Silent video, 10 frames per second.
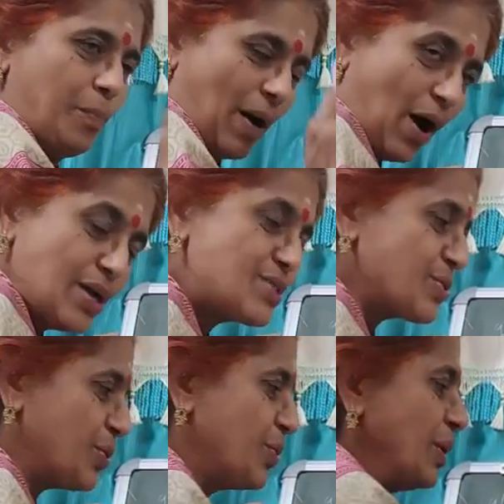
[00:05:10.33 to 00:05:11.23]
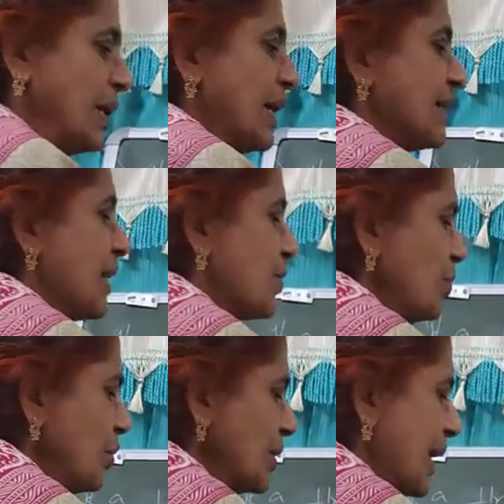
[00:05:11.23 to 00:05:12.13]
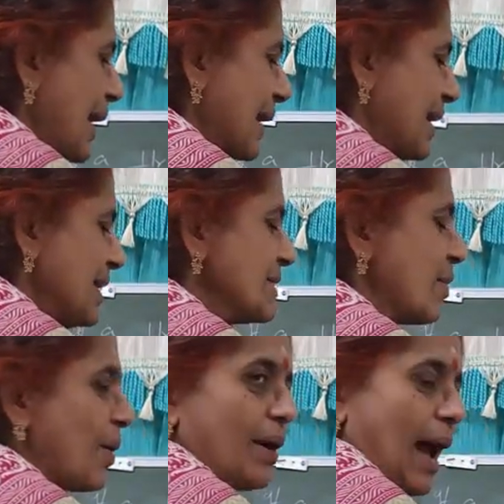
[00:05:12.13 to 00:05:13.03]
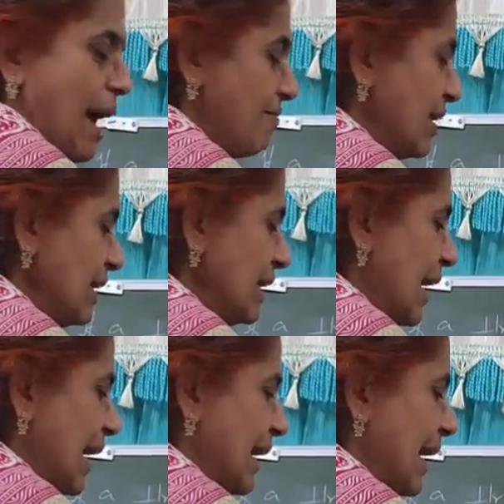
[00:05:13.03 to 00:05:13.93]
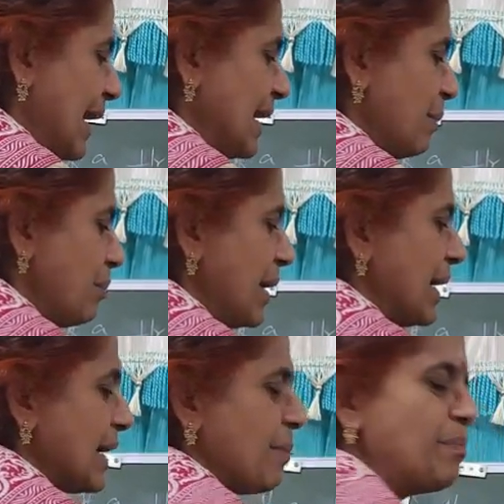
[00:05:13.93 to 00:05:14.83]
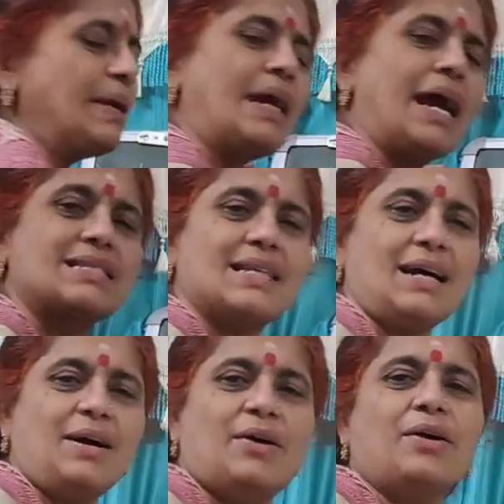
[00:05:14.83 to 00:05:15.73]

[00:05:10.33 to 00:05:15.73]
Also, the two triangles are having AM and MB as the